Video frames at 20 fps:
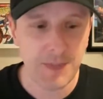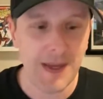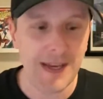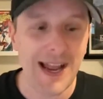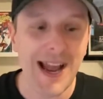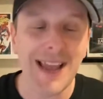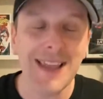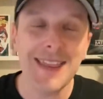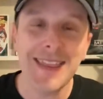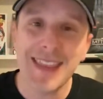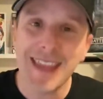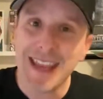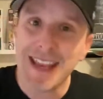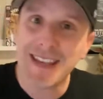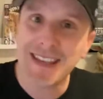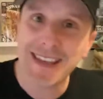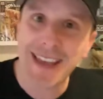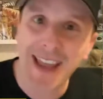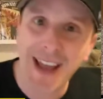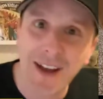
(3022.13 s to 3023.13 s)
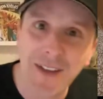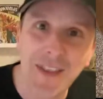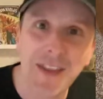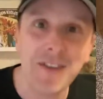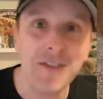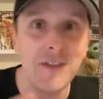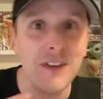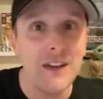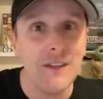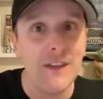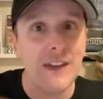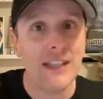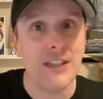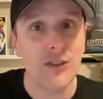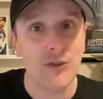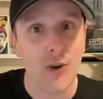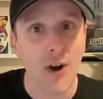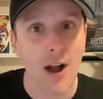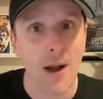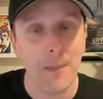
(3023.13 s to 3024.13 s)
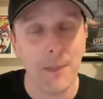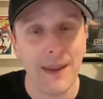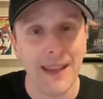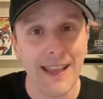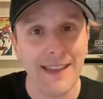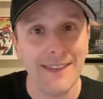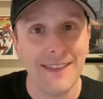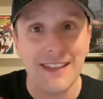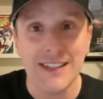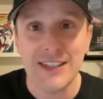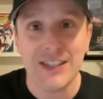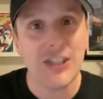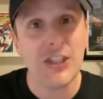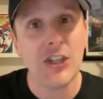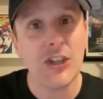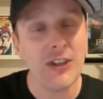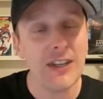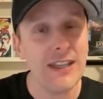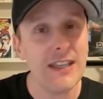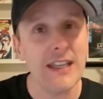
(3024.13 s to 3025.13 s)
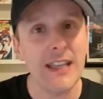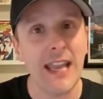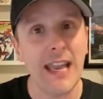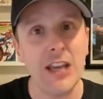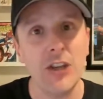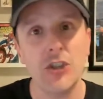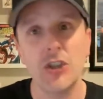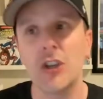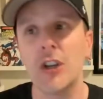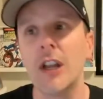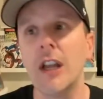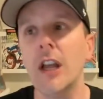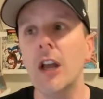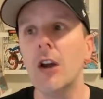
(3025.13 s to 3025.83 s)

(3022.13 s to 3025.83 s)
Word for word: But I think now that VeVe's dropping it, this is a good indication